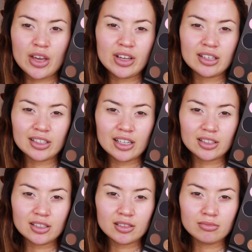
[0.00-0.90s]
I think
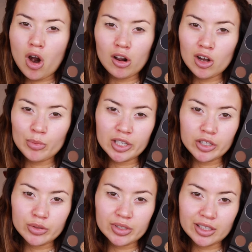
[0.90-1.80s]
that's all I'll be
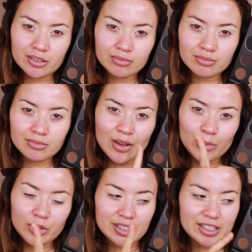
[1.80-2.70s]
using. We'll